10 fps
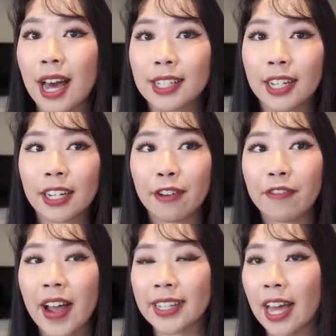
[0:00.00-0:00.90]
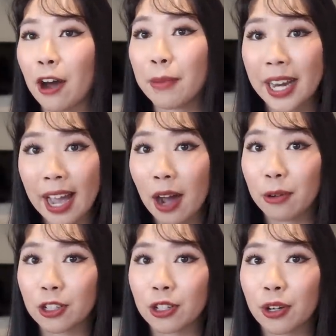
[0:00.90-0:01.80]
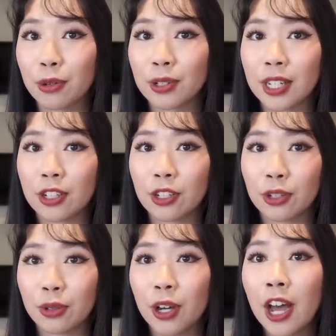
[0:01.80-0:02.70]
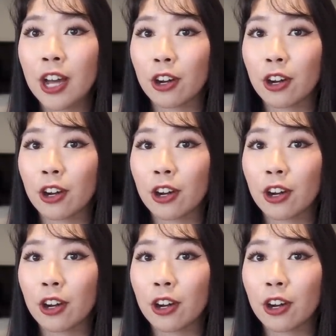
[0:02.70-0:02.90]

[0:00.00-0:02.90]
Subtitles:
that's gonna affect how many hours goes into